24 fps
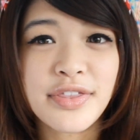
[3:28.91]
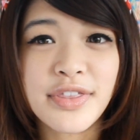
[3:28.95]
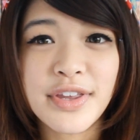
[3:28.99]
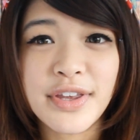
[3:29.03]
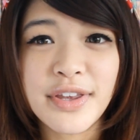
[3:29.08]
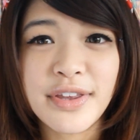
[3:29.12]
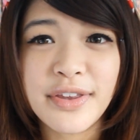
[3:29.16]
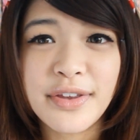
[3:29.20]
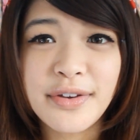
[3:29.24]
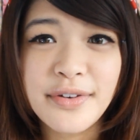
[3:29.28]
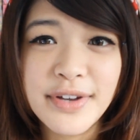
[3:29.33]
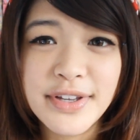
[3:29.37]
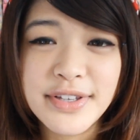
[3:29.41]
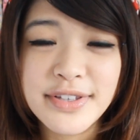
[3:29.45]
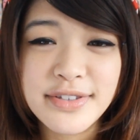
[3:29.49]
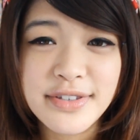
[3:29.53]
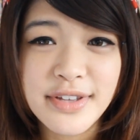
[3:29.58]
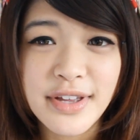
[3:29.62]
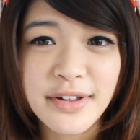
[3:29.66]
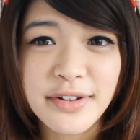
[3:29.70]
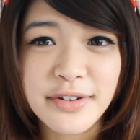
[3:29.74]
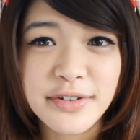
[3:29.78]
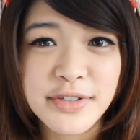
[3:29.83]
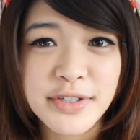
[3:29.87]
the US
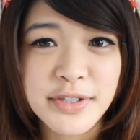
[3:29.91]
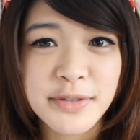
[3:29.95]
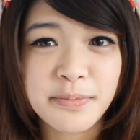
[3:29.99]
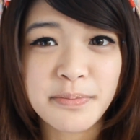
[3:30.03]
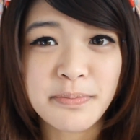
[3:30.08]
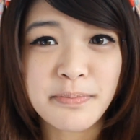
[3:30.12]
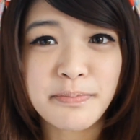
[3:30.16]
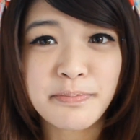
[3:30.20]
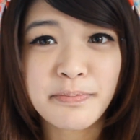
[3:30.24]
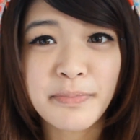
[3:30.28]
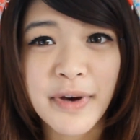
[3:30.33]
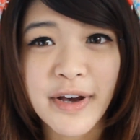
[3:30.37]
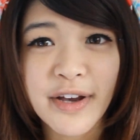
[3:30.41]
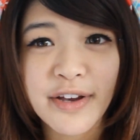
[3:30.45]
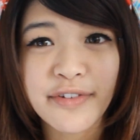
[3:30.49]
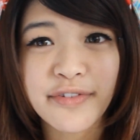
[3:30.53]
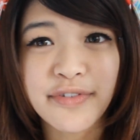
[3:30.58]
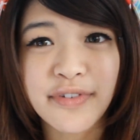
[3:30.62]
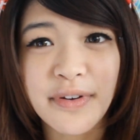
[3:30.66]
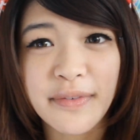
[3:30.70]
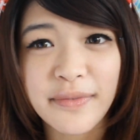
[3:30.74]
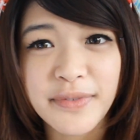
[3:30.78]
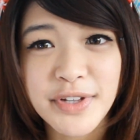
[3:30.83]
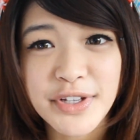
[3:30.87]
sellers buy
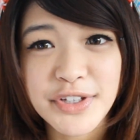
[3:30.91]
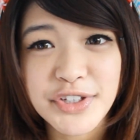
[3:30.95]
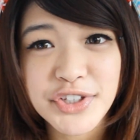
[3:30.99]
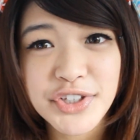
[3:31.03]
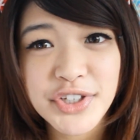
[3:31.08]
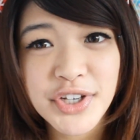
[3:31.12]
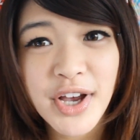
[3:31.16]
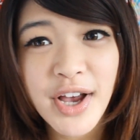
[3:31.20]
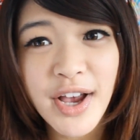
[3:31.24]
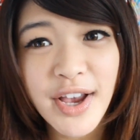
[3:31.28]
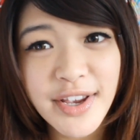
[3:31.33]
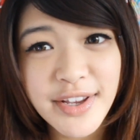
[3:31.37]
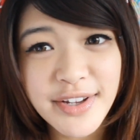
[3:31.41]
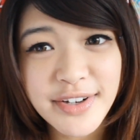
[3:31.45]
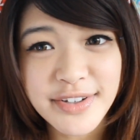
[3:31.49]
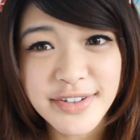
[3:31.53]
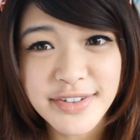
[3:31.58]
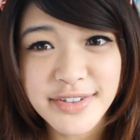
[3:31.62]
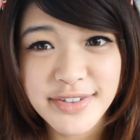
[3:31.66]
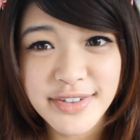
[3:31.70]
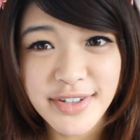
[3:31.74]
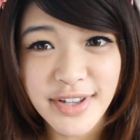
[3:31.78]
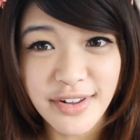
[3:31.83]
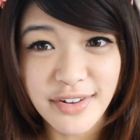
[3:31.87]
from the
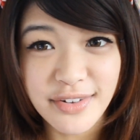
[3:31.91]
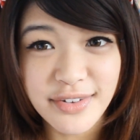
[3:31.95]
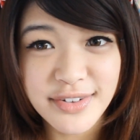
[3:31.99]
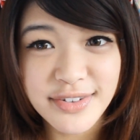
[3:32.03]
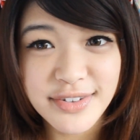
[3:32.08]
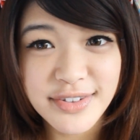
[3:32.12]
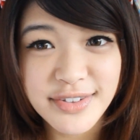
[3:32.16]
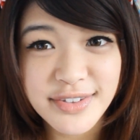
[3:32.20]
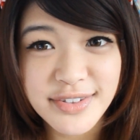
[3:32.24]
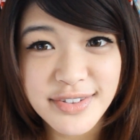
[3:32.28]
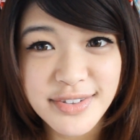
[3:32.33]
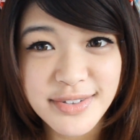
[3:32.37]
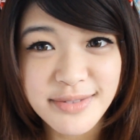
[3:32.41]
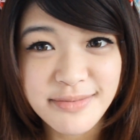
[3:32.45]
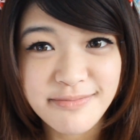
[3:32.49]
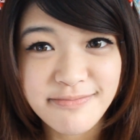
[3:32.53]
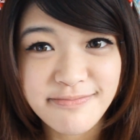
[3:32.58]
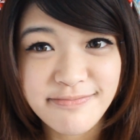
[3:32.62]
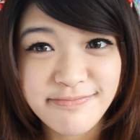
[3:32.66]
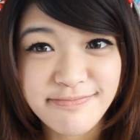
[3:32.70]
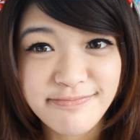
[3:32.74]
China sellers